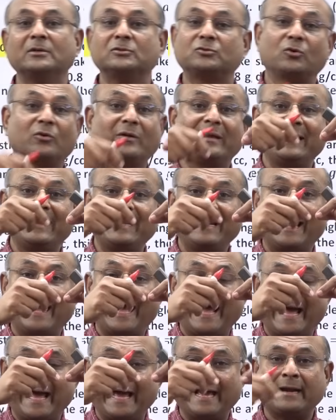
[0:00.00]
So in
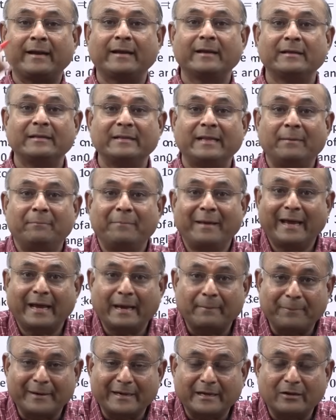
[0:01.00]
air, they make
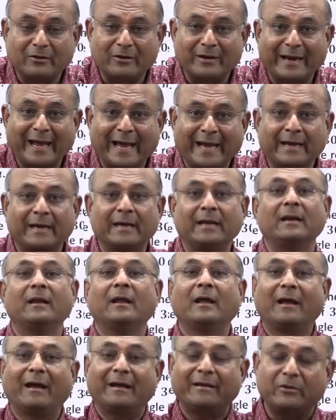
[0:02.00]
a particular angle,
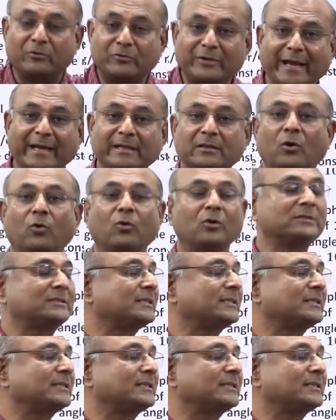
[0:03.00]
and you take the whole